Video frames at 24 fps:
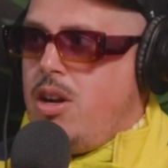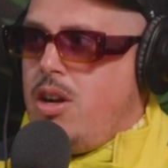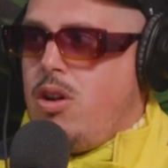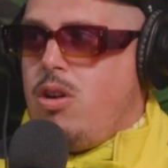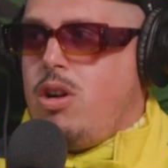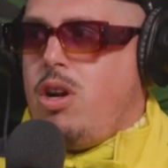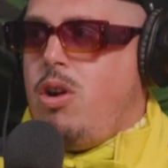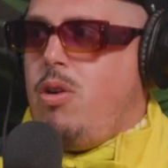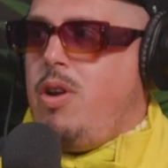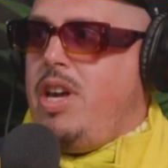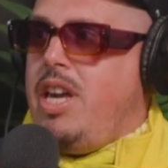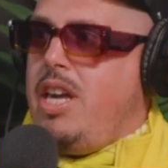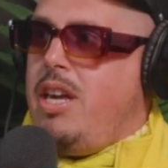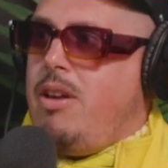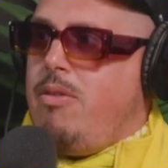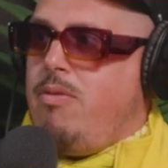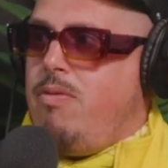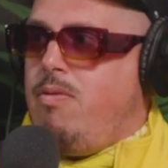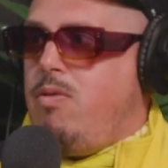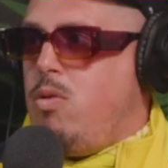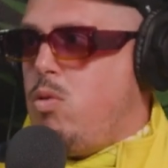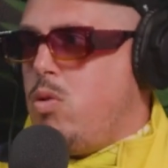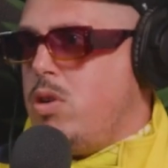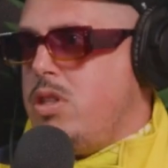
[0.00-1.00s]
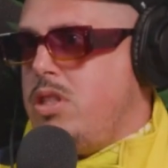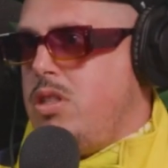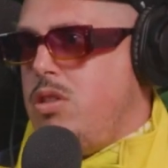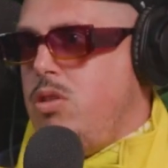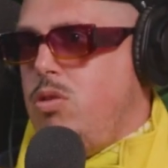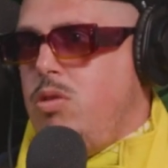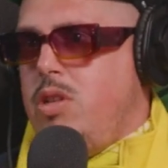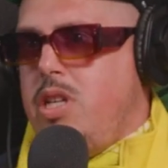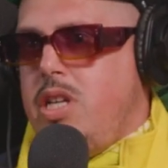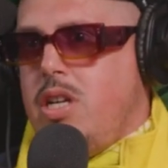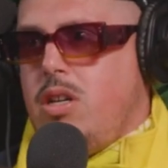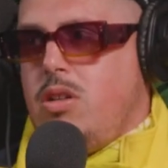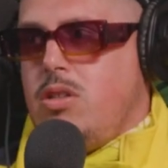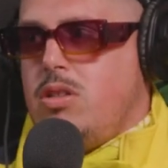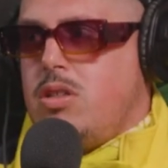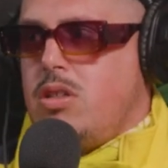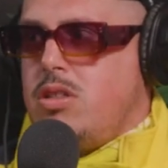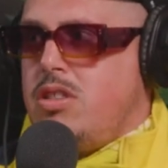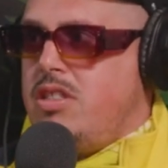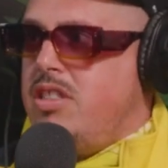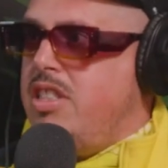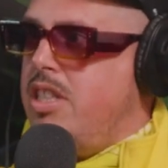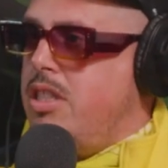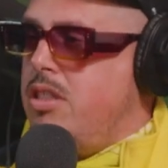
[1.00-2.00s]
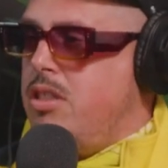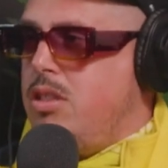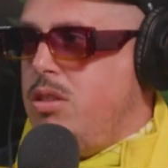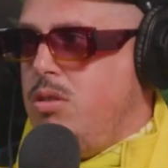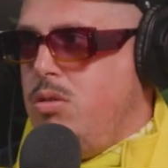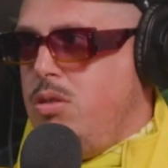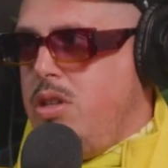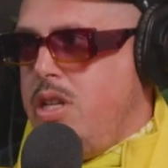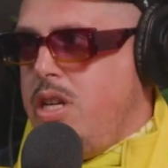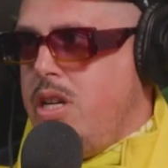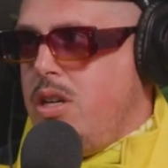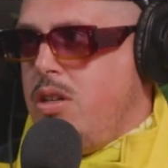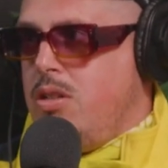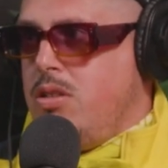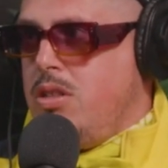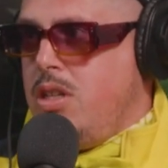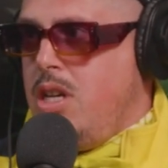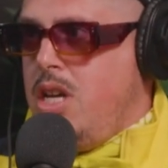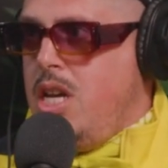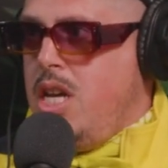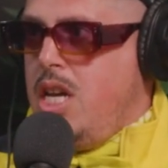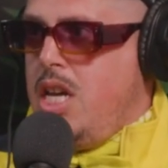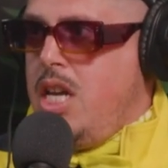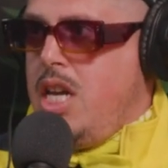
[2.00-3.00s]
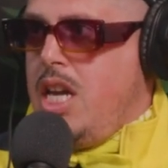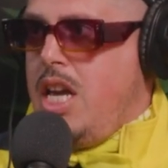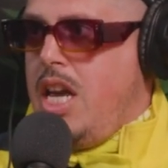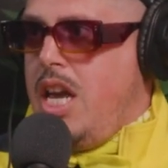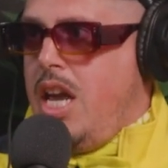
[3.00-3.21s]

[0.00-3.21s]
I'll go hit 4 studios or 6 studios. Yeah.